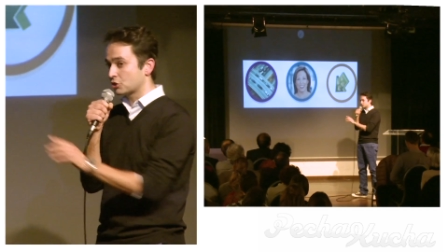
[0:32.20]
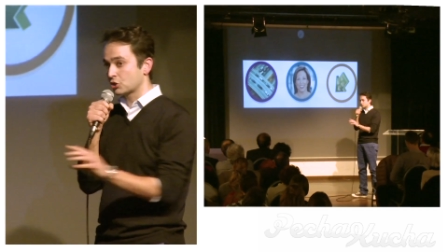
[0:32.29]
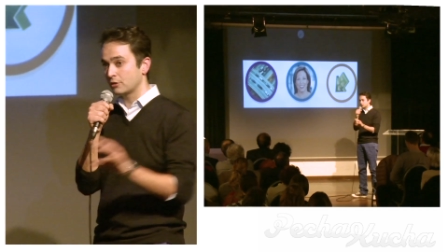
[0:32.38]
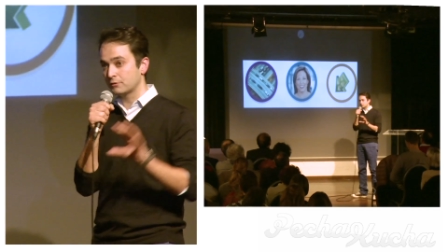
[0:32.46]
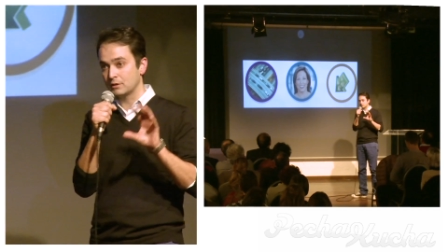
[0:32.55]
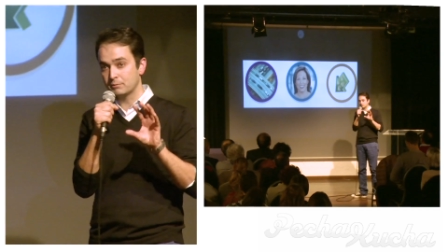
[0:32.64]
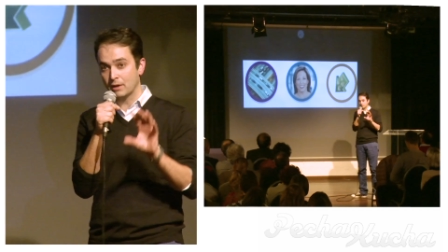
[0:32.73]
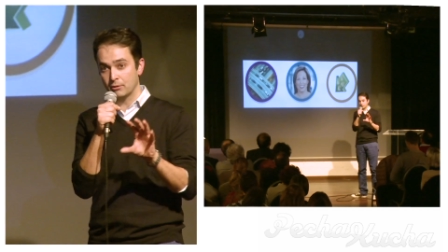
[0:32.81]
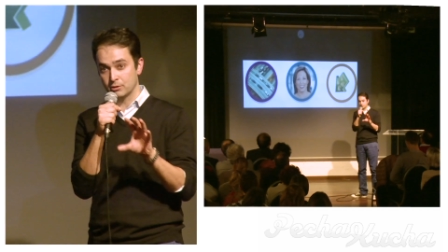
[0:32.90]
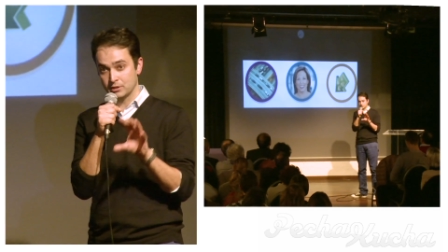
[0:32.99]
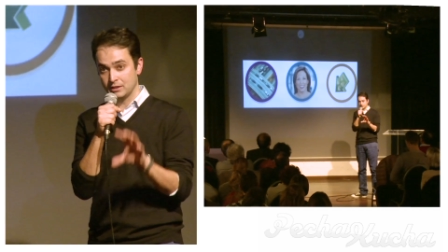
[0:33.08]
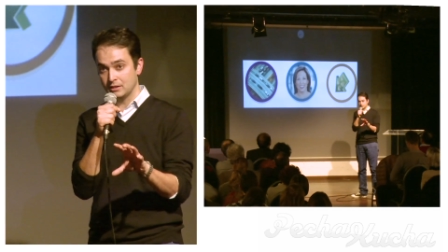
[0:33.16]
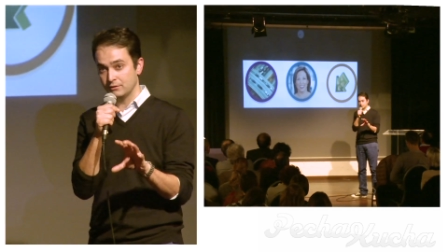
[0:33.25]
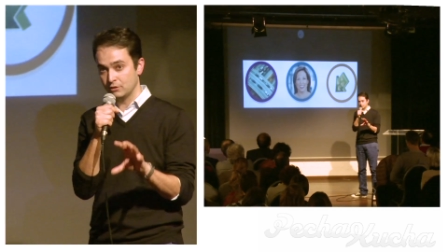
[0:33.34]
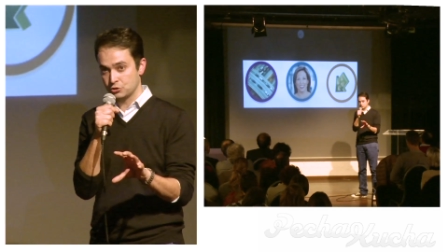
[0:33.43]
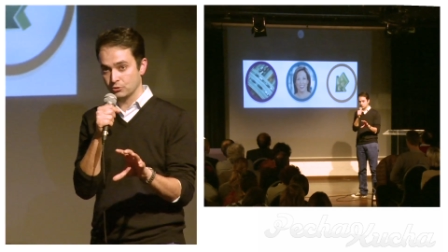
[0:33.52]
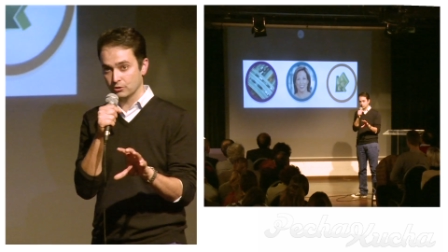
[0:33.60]
a shift in power to
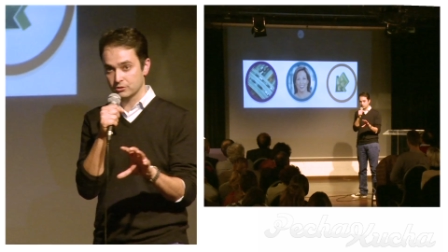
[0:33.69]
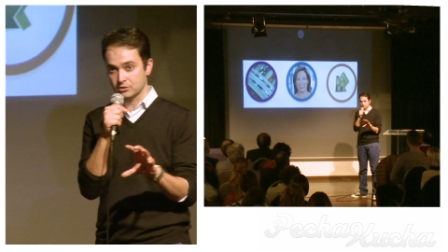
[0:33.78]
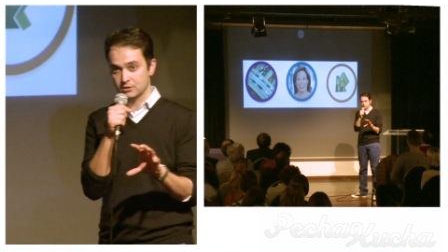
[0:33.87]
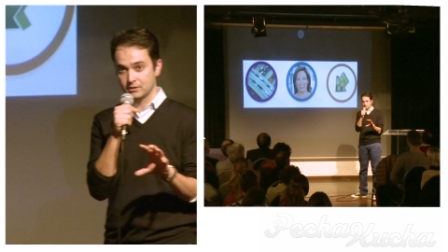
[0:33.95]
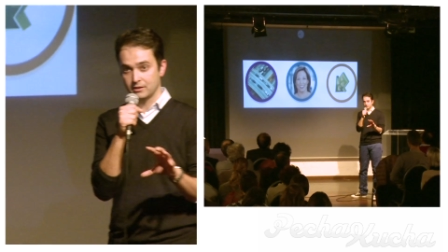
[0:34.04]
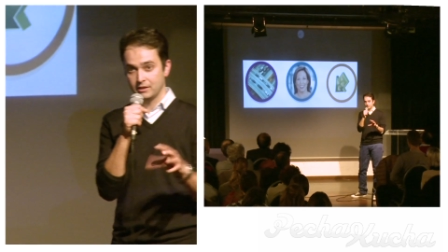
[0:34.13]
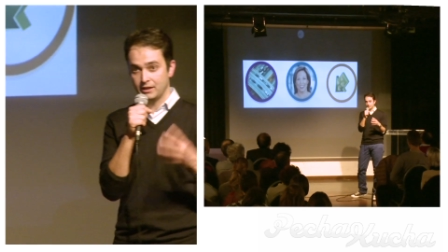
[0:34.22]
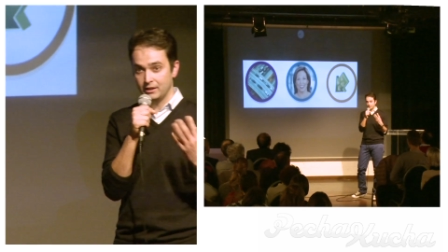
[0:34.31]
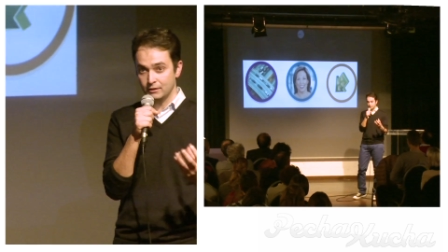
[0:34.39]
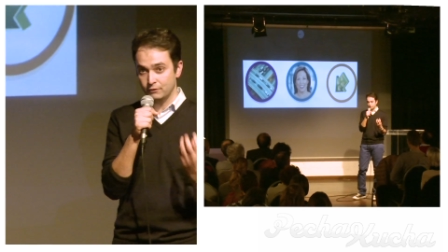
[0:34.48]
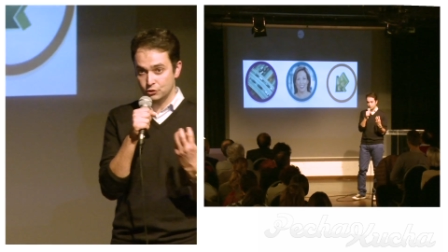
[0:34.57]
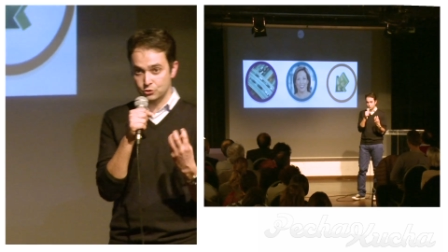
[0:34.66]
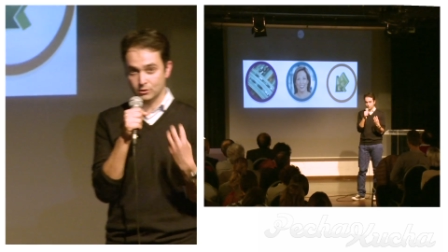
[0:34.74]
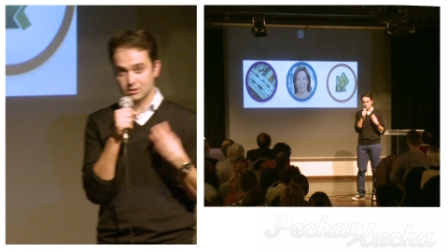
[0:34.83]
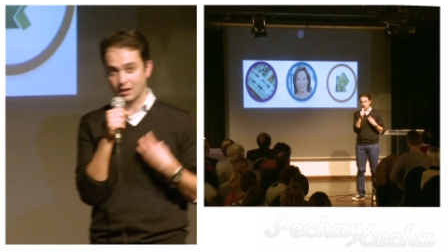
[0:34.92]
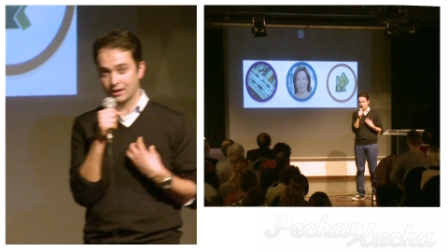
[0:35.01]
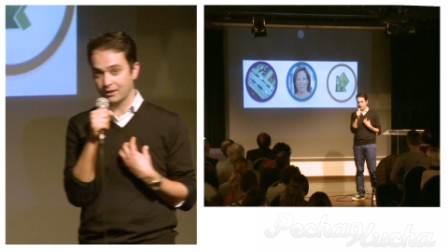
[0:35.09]
individuals.
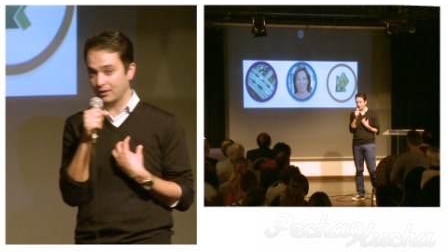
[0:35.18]
Individuals like